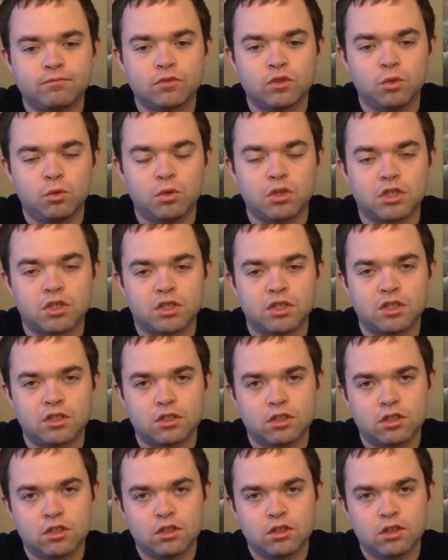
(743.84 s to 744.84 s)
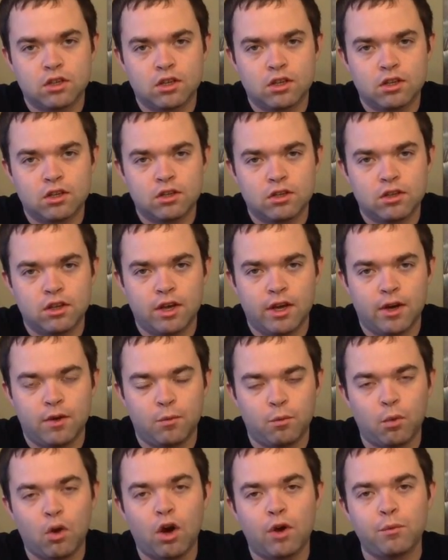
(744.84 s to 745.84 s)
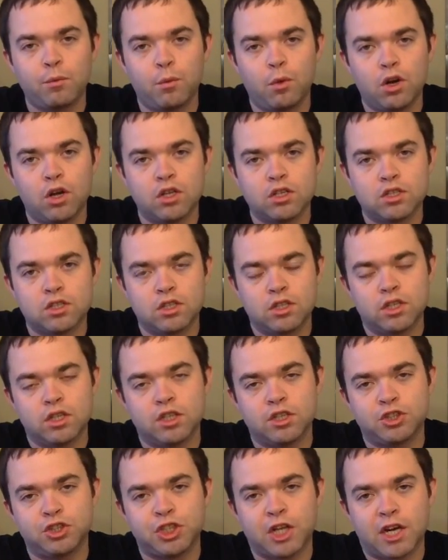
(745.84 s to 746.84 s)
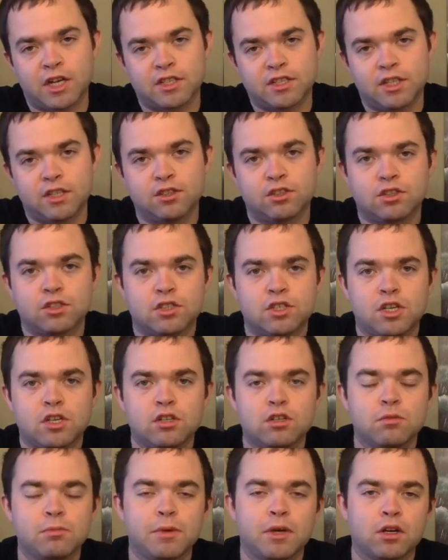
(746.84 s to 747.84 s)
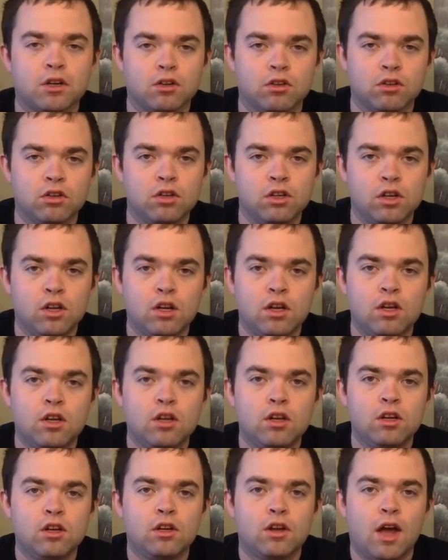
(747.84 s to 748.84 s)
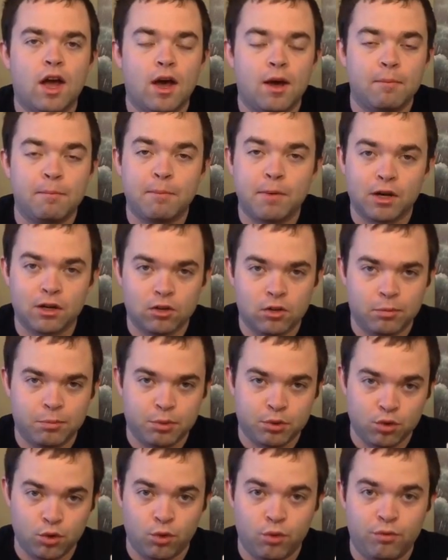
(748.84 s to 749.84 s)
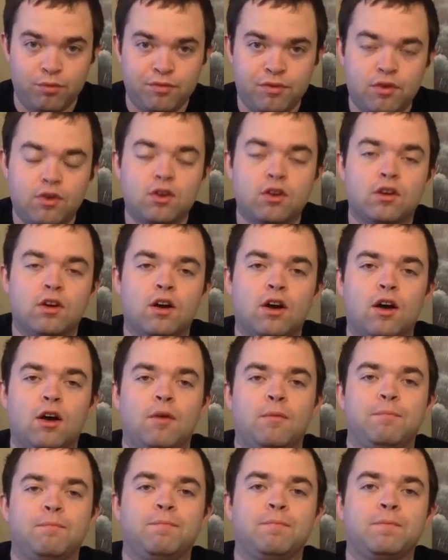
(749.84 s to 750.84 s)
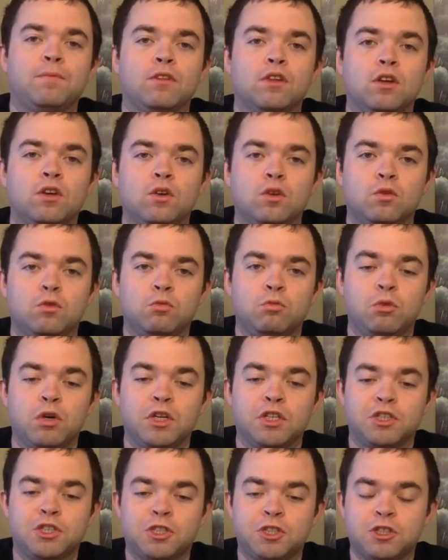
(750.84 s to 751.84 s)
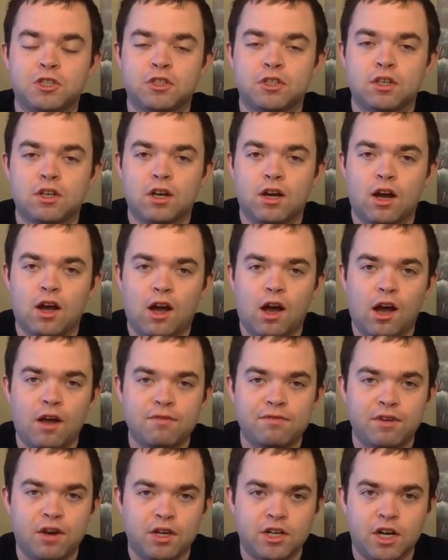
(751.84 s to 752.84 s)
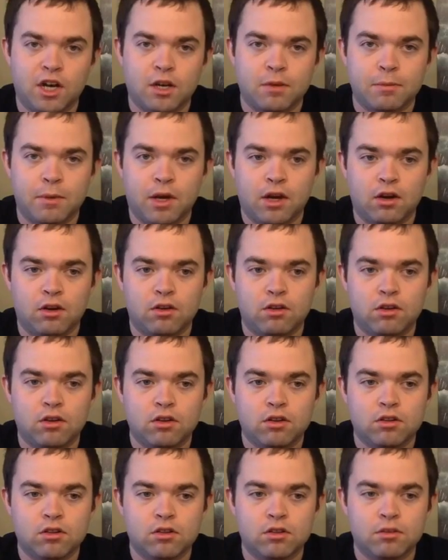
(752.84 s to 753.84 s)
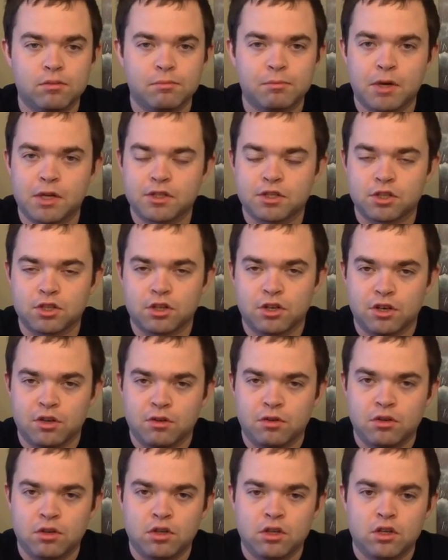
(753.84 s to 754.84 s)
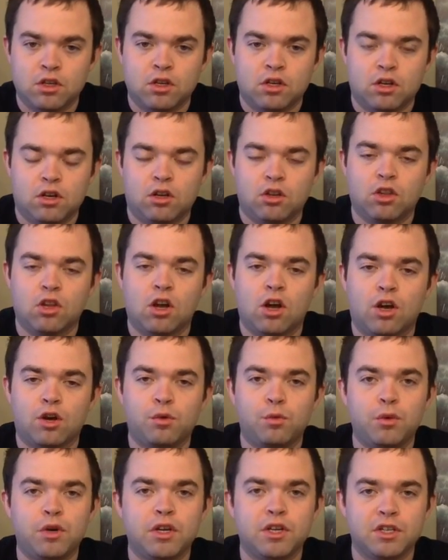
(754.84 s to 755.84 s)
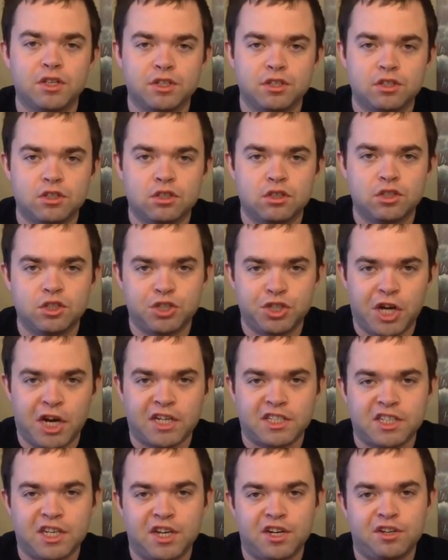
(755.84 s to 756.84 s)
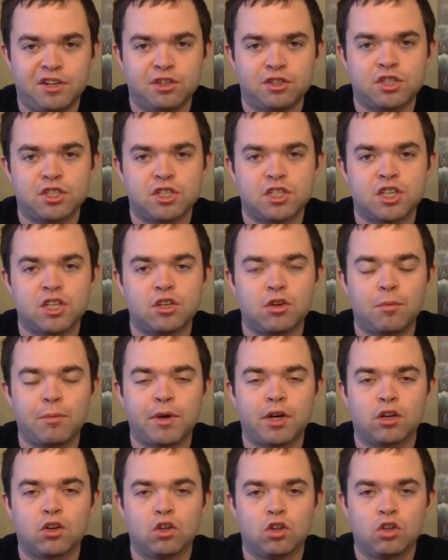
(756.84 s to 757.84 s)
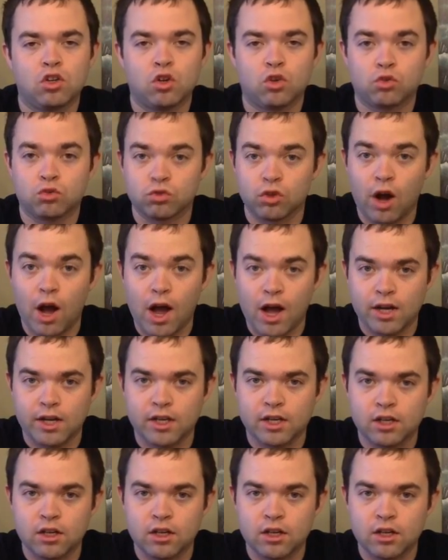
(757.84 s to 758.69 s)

whiskeys, and one was the Jack Daniel's Single Barrel at Barrel Proof, which I found out about months ago, along with the Jack Daniel's Single Barrel Rye